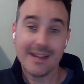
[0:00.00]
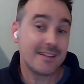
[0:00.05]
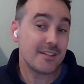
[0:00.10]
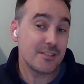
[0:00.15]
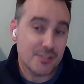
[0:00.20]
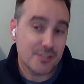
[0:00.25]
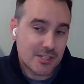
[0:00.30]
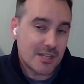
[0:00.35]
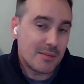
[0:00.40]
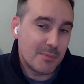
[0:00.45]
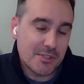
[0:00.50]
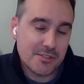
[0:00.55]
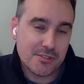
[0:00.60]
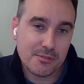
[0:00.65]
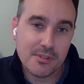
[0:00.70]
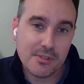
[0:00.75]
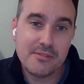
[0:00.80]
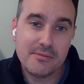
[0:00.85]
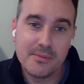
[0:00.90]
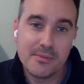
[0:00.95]
can share my
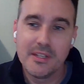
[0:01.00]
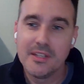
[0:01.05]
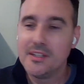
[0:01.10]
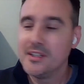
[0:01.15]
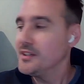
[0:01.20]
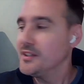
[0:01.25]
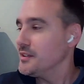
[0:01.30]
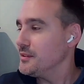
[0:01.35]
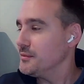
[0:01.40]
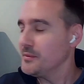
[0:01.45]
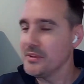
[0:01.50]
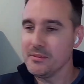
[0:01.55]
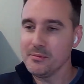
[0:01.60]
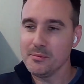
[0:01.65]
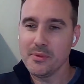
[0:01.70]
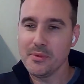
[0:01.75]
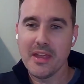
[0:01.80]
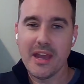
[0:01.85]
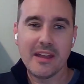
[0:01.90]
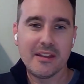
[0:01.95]
screen
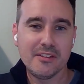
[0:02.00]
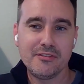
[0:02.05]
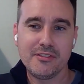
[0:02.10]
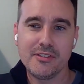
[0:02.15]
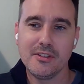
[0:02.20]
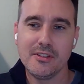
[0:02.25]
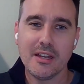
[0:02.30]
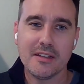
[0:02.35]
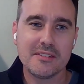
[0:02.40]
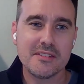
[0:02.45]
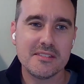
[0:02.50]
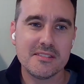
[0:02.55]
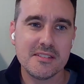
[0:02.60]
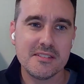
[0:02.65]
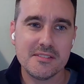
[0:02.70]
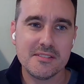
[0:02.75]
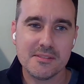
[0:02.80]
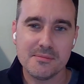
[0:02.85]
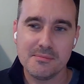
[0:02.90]
with that if you'd like to see.